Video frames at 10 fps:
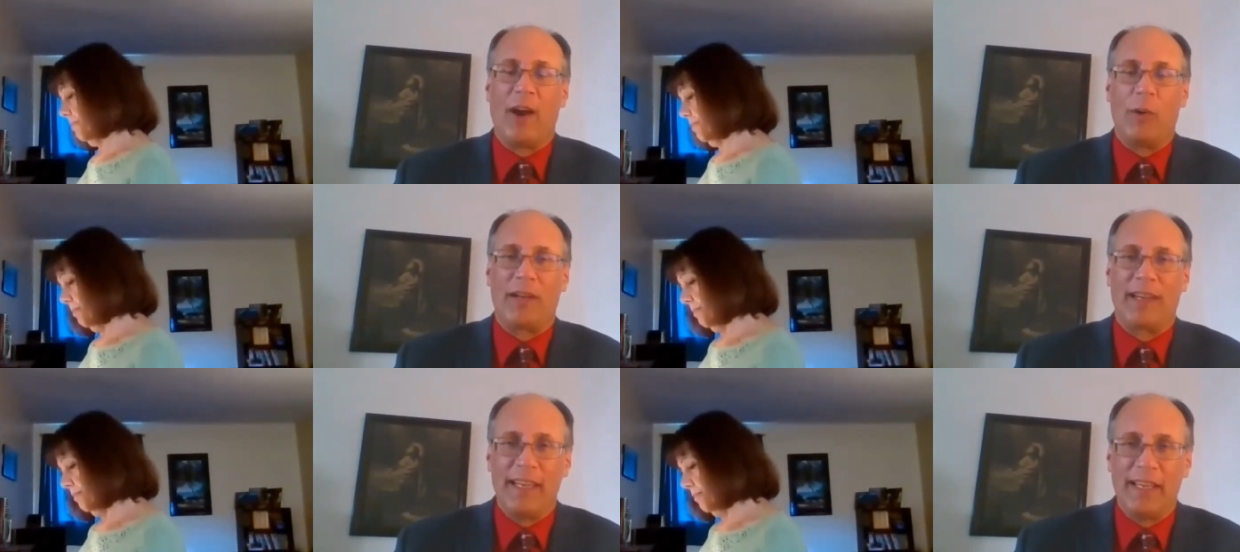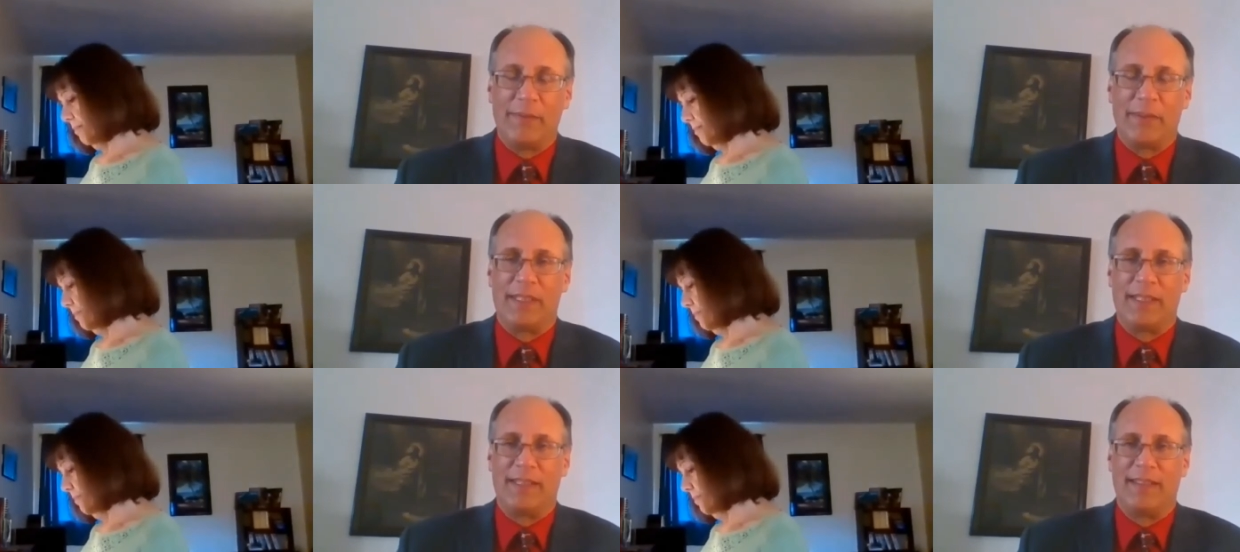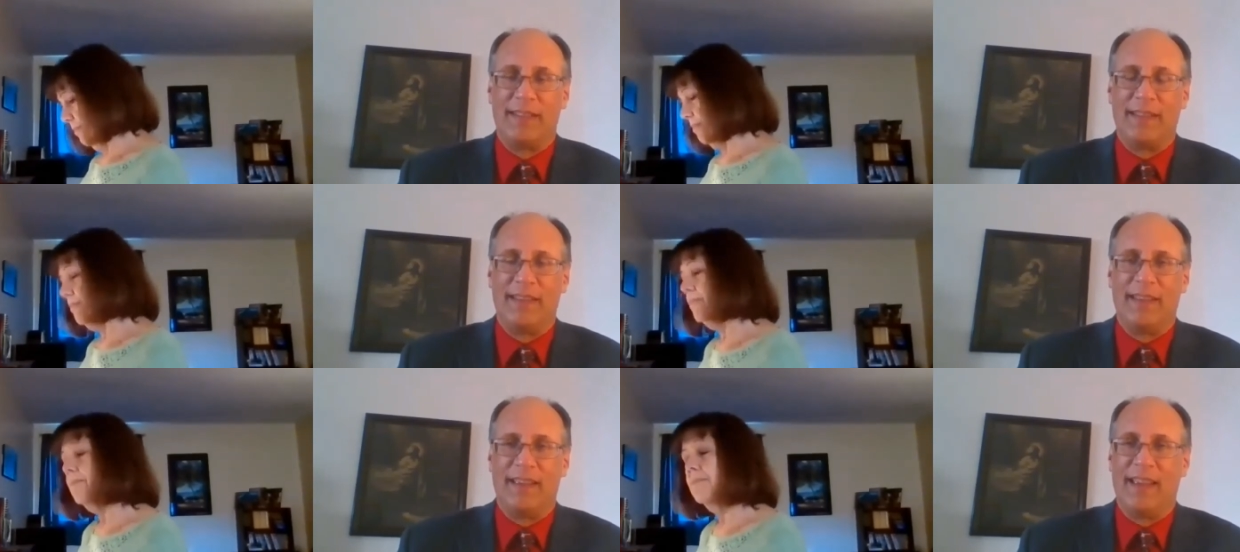Speaker 1: Our Gifts.
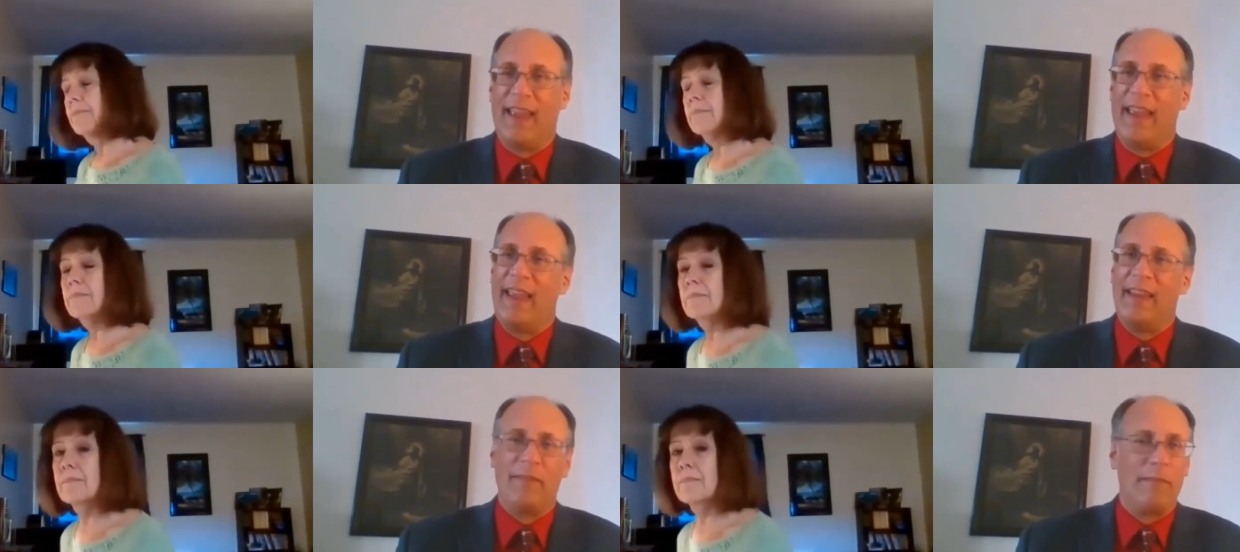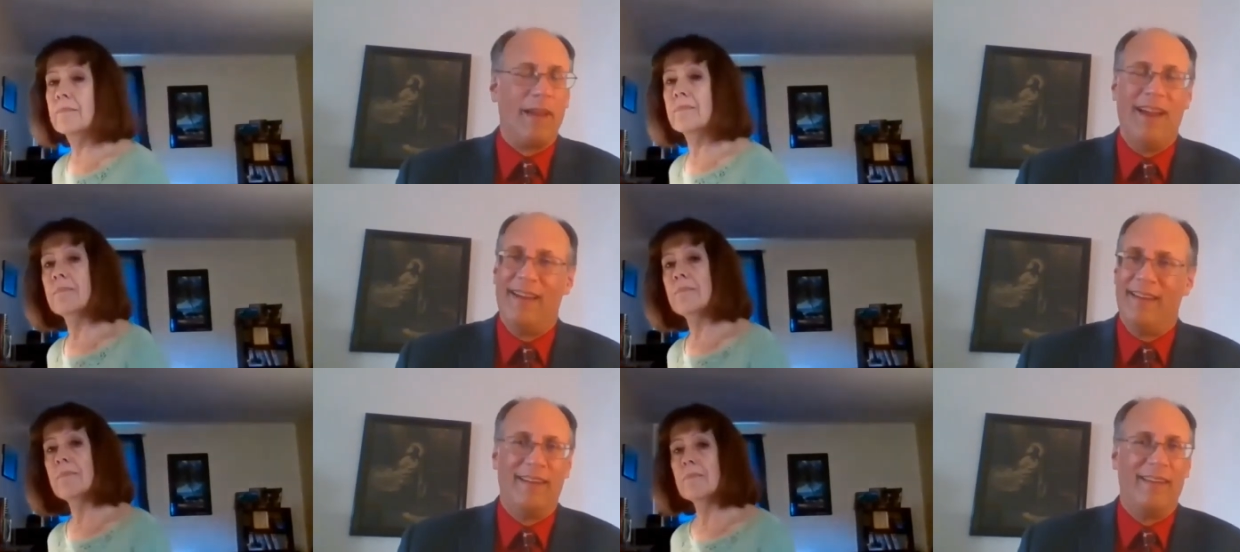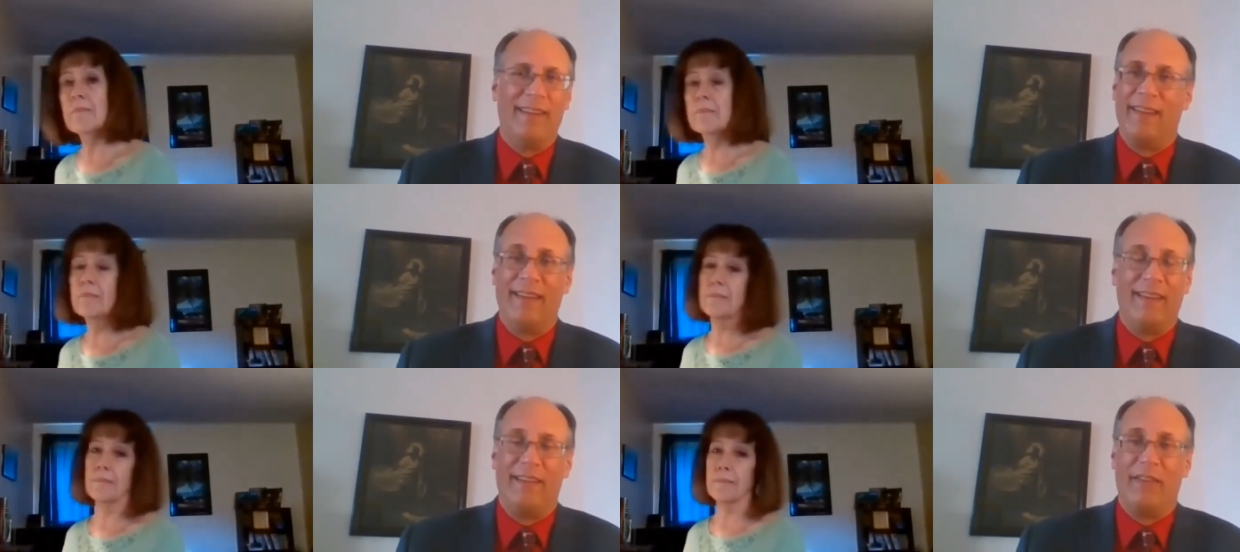And
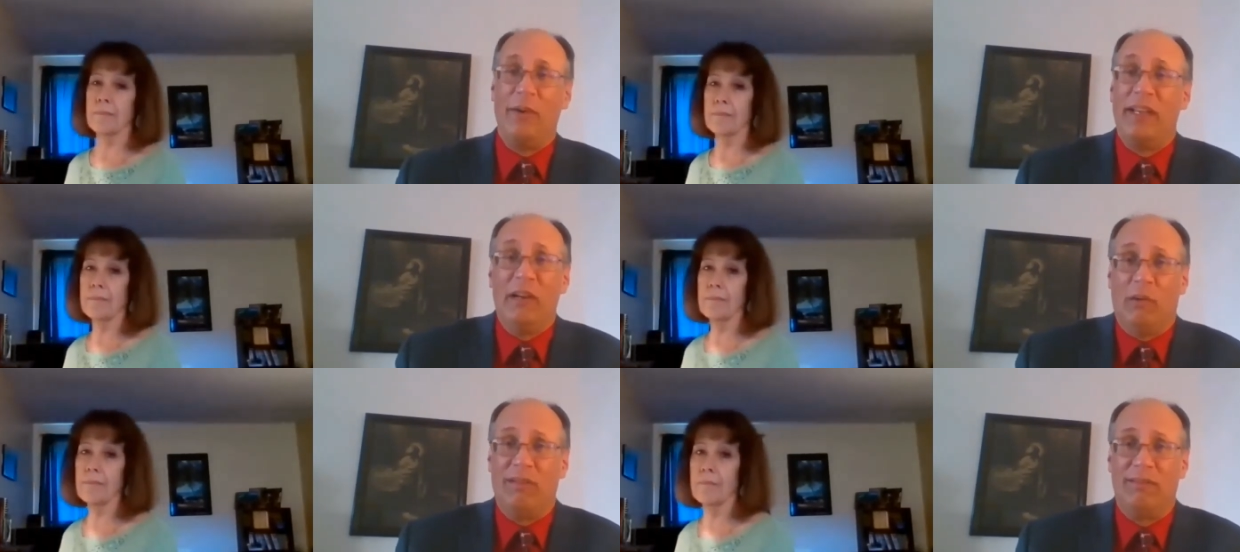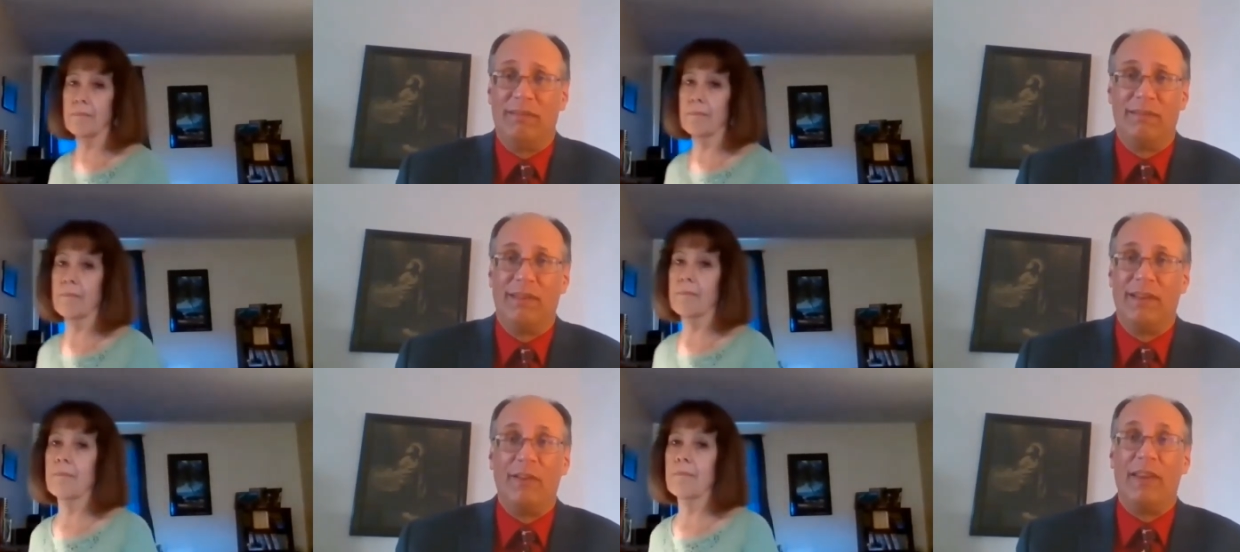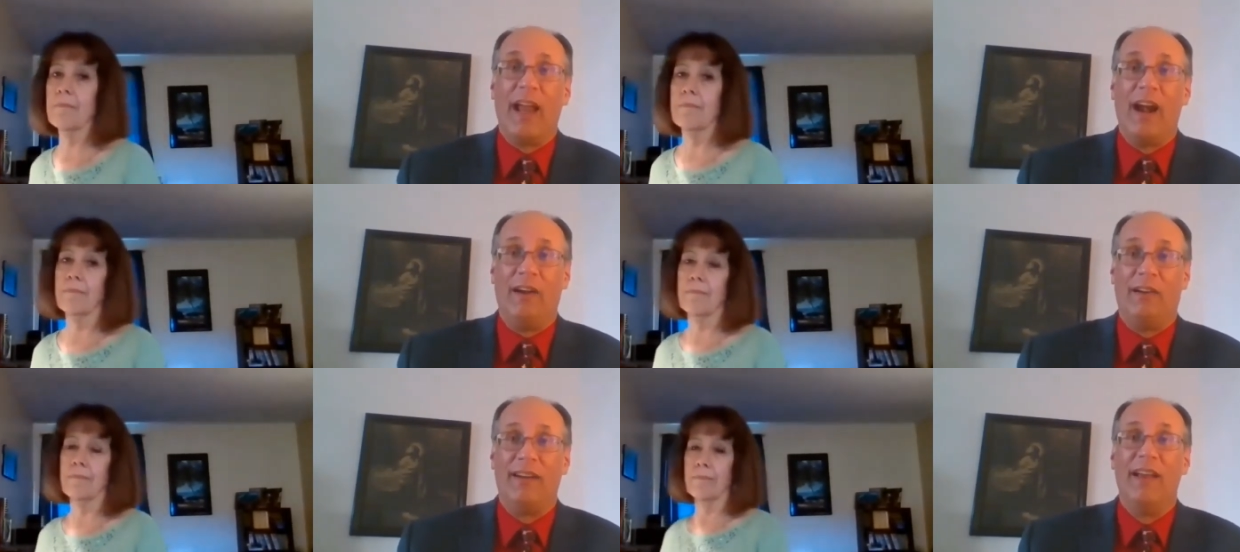they're here. Here they
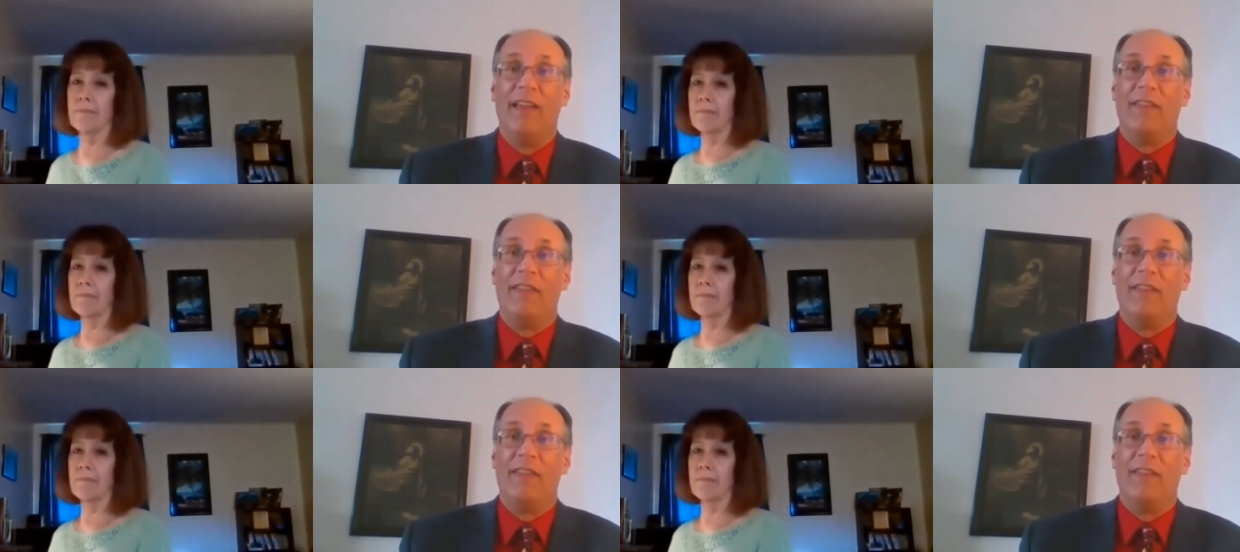are.